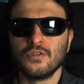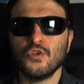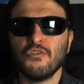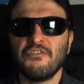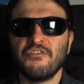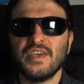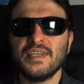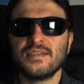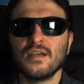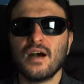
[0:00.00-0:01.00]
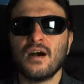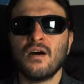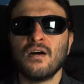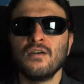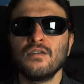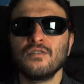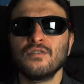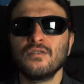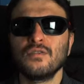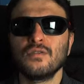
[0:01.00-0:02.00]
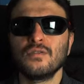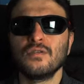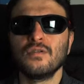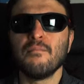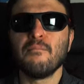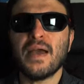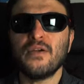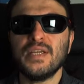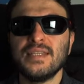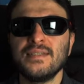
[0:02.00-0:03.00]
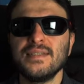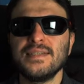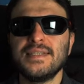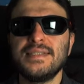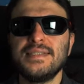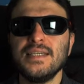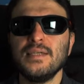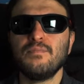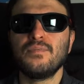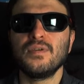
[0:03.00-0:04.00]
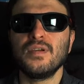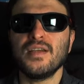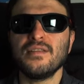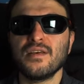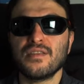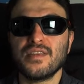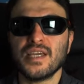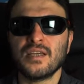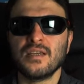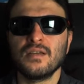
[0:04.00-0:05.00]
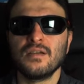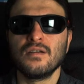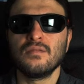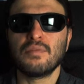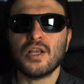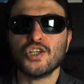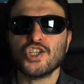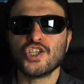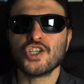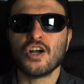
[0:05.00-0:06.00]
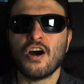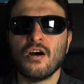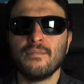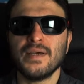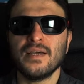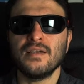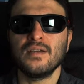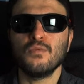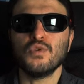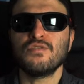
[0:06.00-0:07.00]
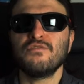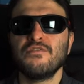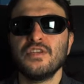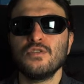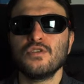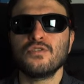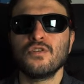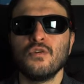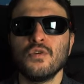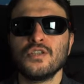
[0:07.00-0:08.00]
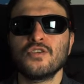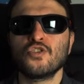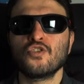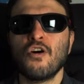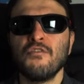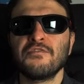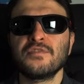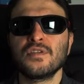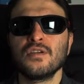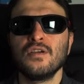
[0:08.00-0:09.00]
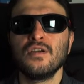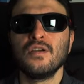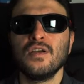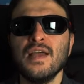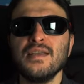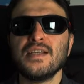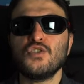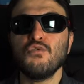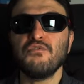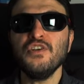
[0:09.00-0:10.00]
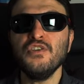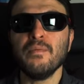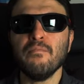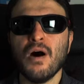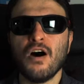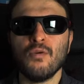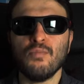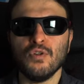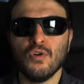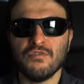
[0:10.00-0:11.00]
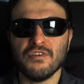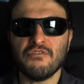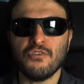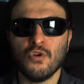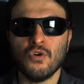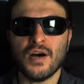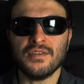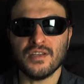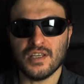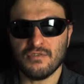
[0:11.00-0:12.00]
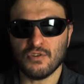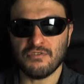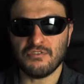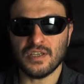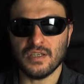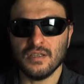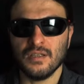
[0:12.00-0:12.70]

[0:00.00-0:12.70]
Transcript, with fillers: your feet are buried deep in the thick plush carpet, which feels as though it's soft, yet you feel the marble of the floor underneath your feet.